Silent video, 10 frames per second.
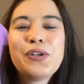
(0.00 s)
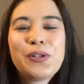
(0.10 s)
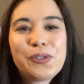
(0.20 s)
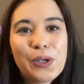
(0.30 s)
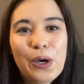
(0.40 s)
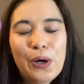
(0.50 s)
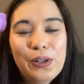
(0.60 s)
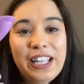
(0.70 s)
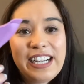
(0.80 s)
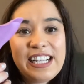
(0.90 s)
So
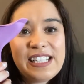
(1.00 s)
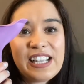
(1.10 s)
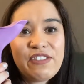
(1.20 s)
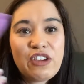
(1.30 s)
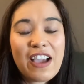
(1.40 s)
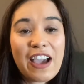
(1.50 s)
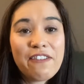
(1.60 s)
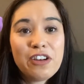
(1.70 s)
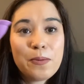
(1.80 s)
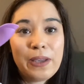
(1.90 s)
ladies, if you've
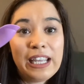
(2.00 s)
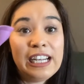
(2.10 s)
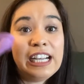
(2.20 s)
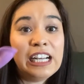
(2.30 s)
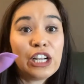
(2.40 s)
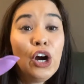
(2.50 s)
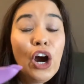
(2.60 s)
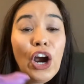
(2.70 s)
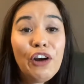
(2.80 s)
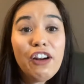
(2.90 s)
ever been in a
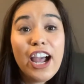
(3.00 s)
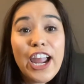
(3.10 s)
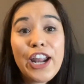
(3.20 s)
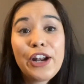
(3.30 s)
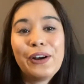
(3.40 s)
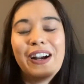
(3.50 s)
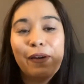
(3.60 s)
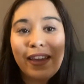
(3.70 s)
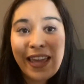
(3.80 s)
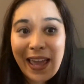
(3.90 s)
car ride or
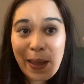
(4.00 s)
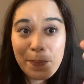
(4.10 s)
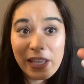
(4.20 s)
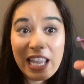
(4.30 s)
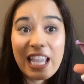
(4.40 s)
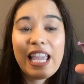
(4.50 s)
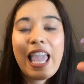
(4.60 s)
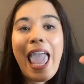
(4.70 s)
out camping